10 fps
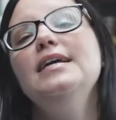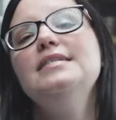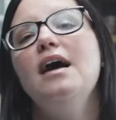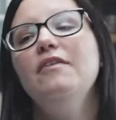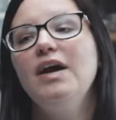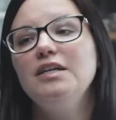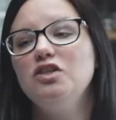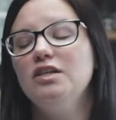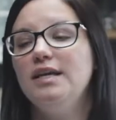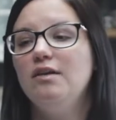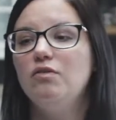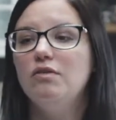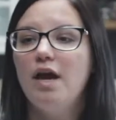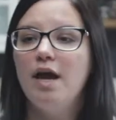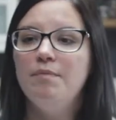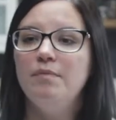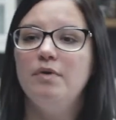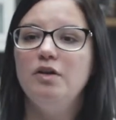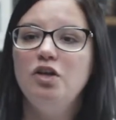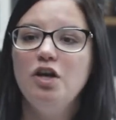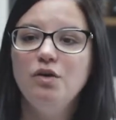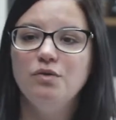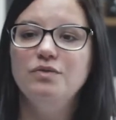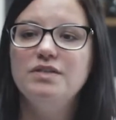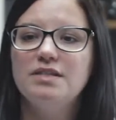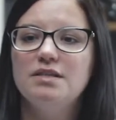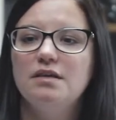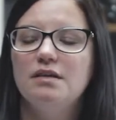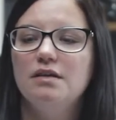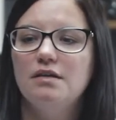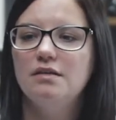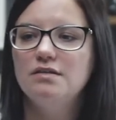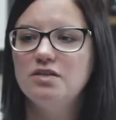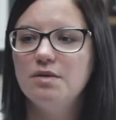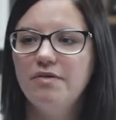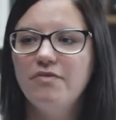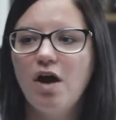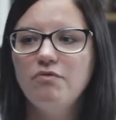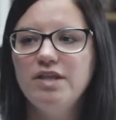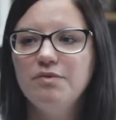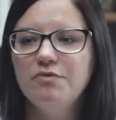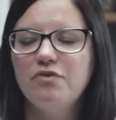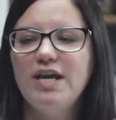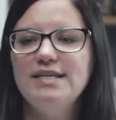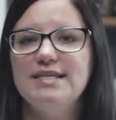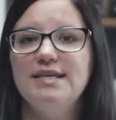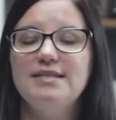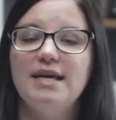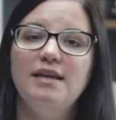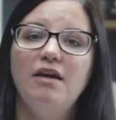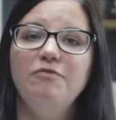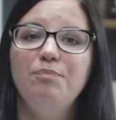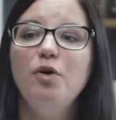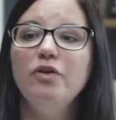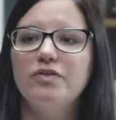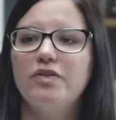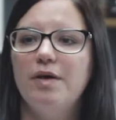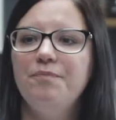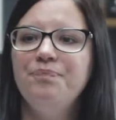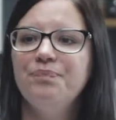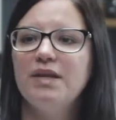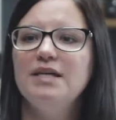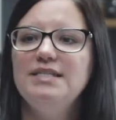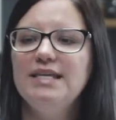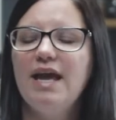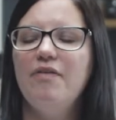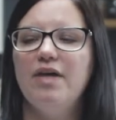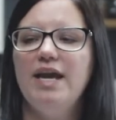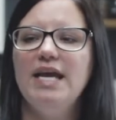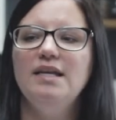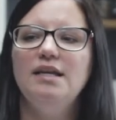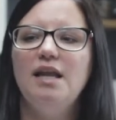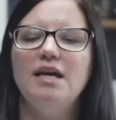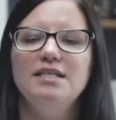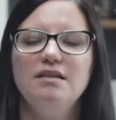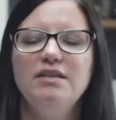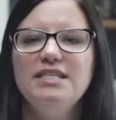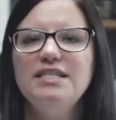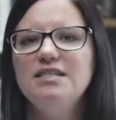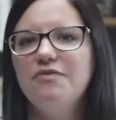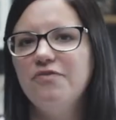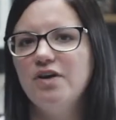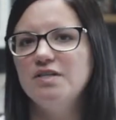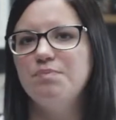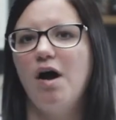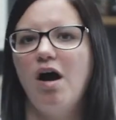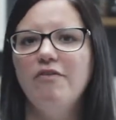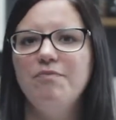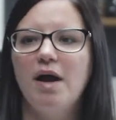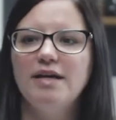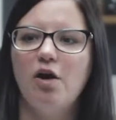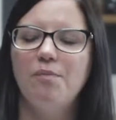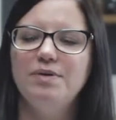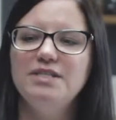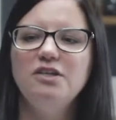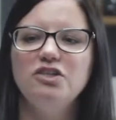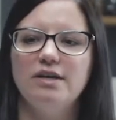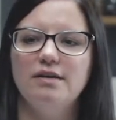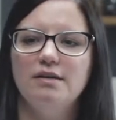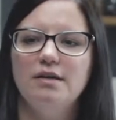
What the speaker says: is I've actually used some of our rhythm phrases and I've put them together in a line. So this is the first part of my composition.